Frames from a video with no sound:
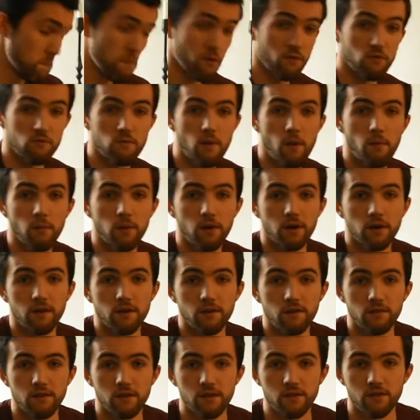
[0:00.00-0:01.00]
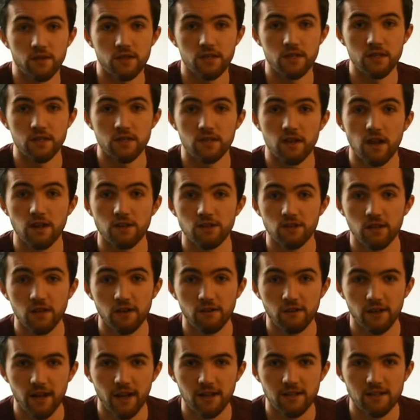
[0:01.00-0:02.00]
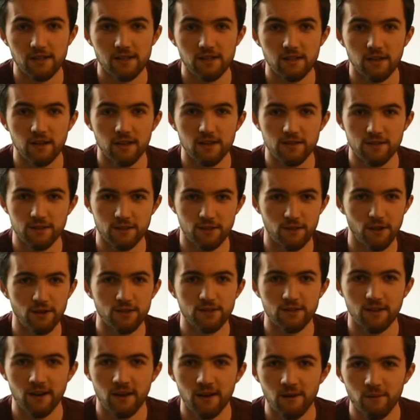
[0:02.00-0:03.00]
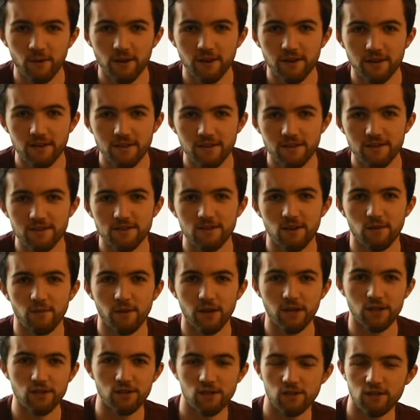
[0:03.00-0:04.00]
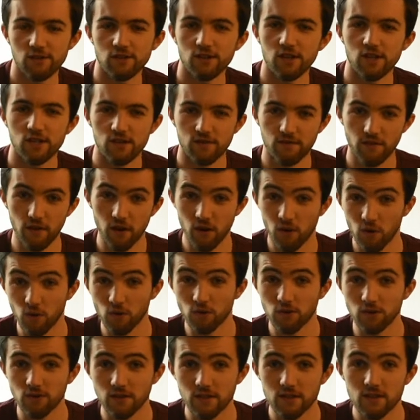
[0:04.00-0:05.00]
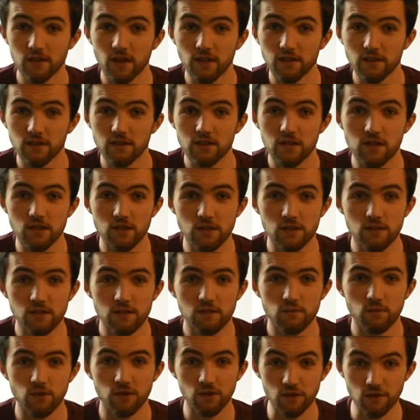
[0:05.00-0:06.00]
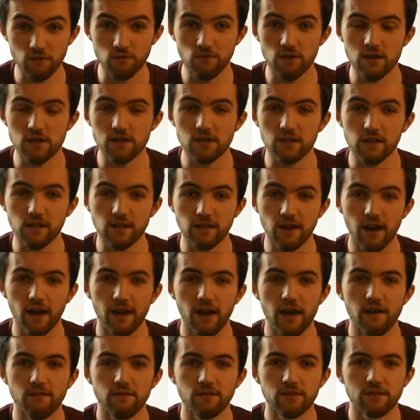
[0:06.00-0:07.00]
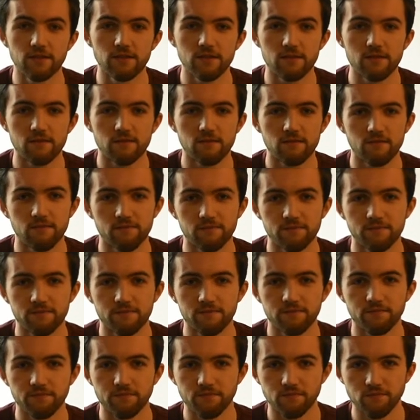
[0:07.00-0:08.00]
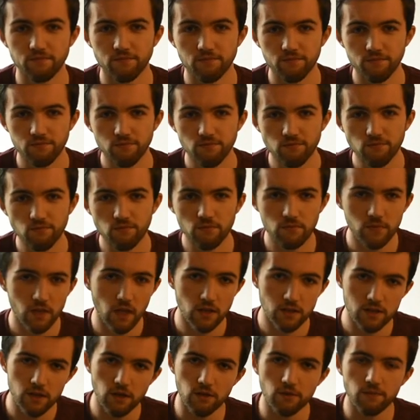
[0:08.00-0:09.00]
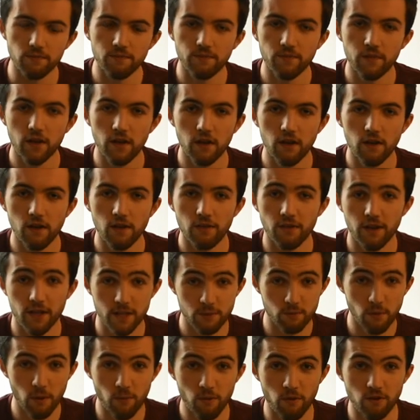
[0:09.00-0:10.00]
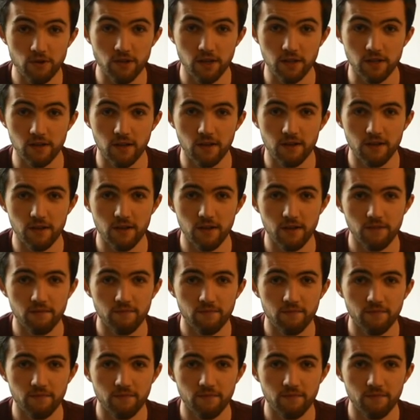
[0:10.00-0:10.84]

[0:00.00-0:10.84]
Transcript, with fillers: But remember that this is an engineering exercise and not an art one, so make sure you justify all your design decisions with good reasoning and evidence. So, that's my project idea.